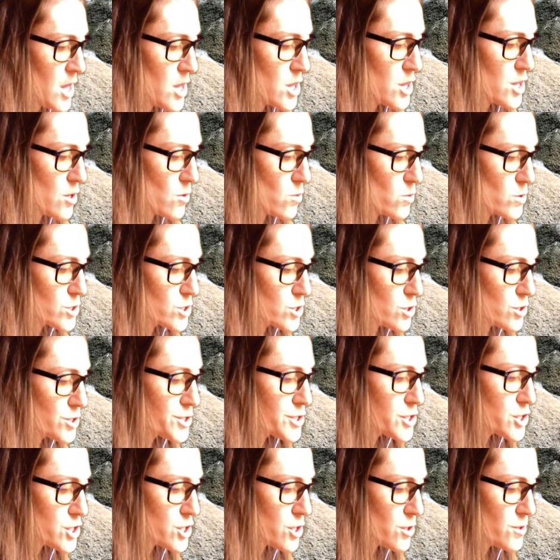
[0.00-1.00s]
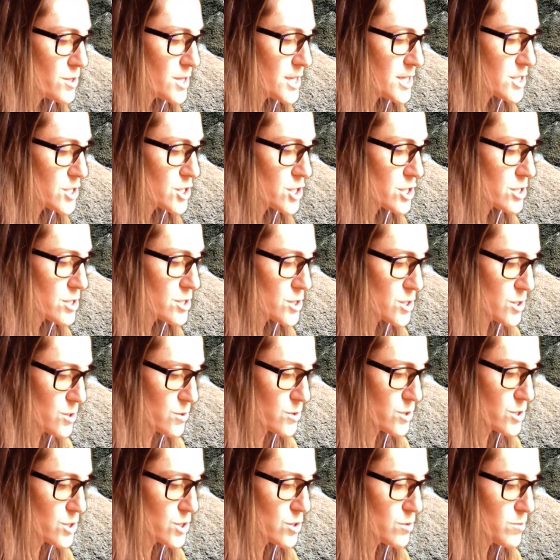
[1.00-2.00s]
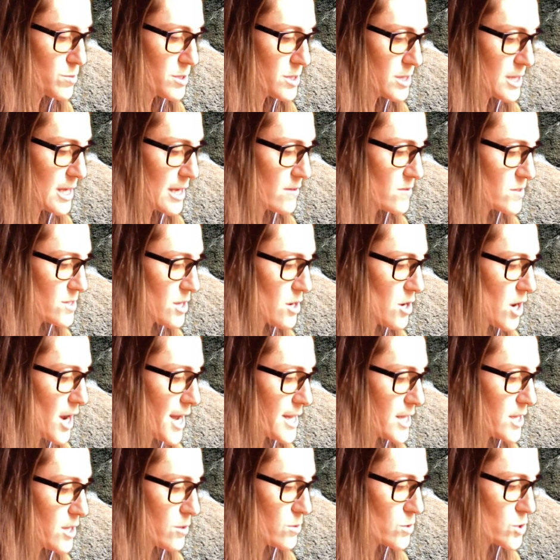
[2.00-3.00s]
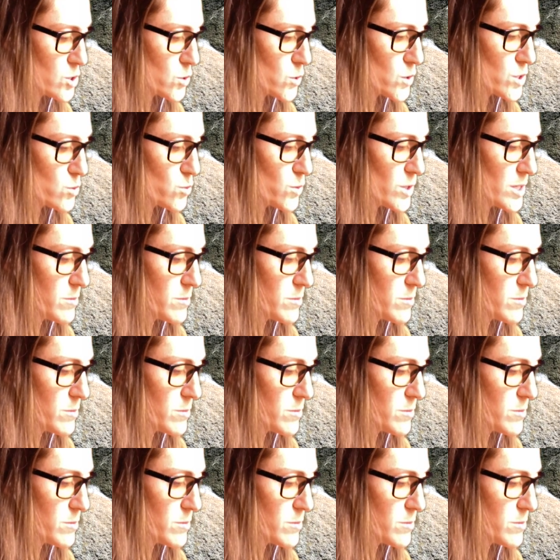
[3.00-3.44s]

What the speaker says: Their results showed that students who believed their IQ scores would